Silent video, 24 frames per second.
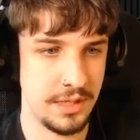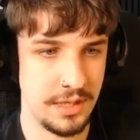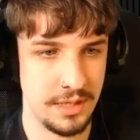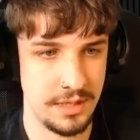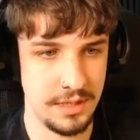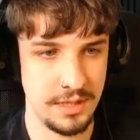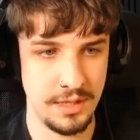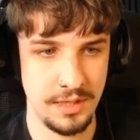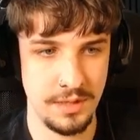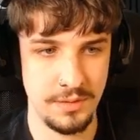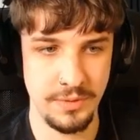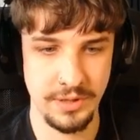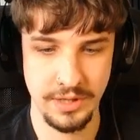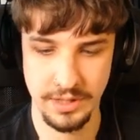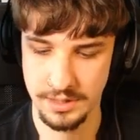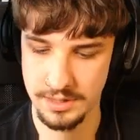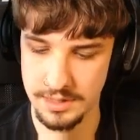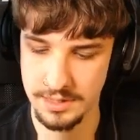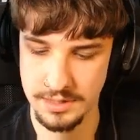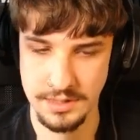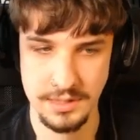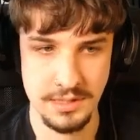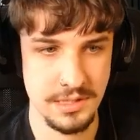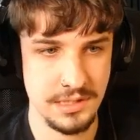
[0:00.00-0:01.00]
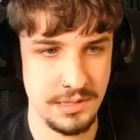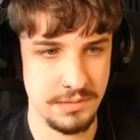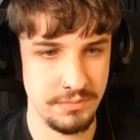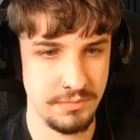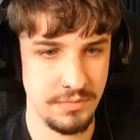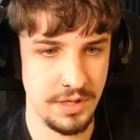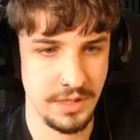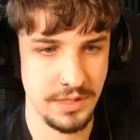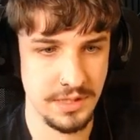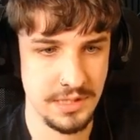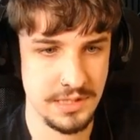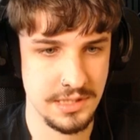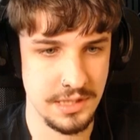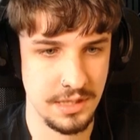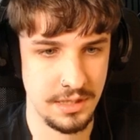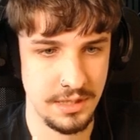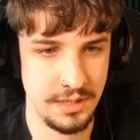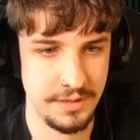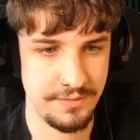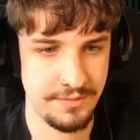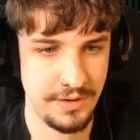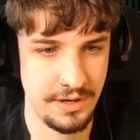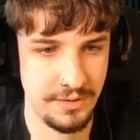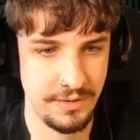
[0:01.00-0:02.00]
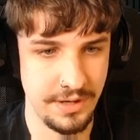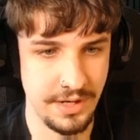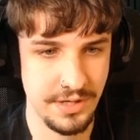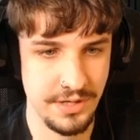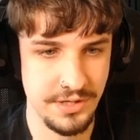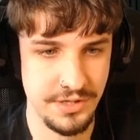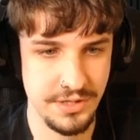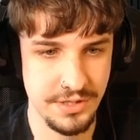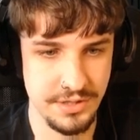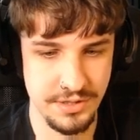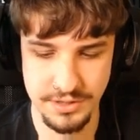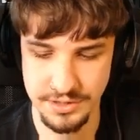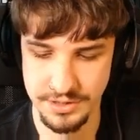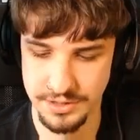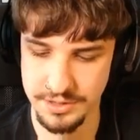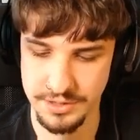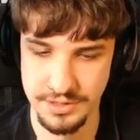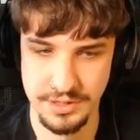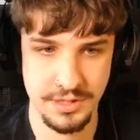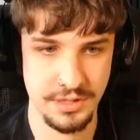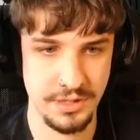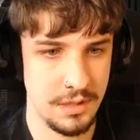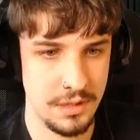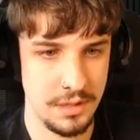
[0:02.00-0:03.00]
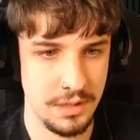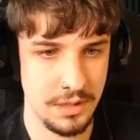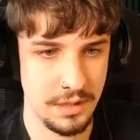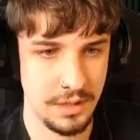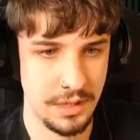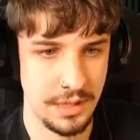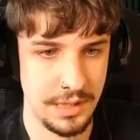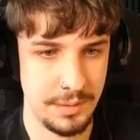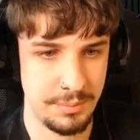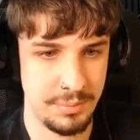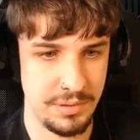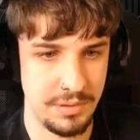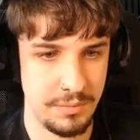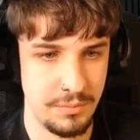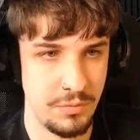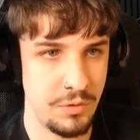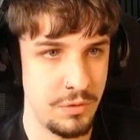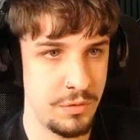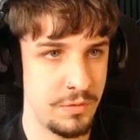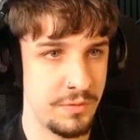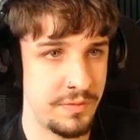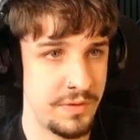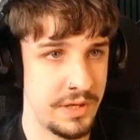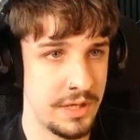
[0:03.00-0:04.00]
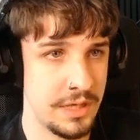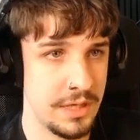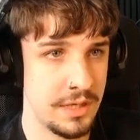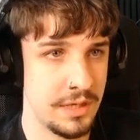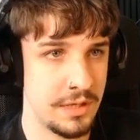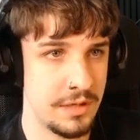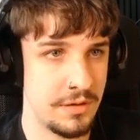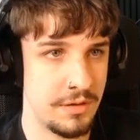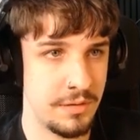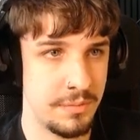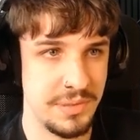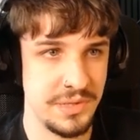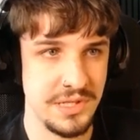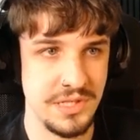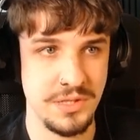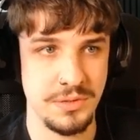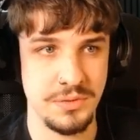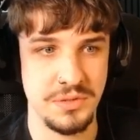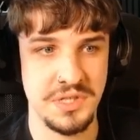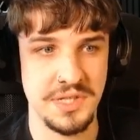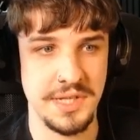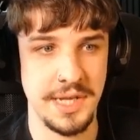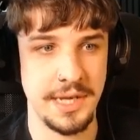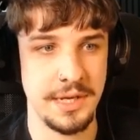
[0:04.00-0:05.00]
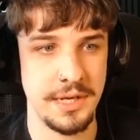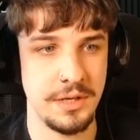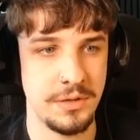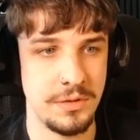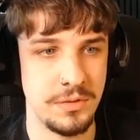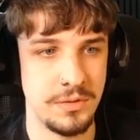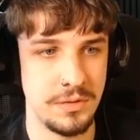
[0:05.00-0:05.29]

And then we can add in some like slide variations just to keep it moving and not be so stale.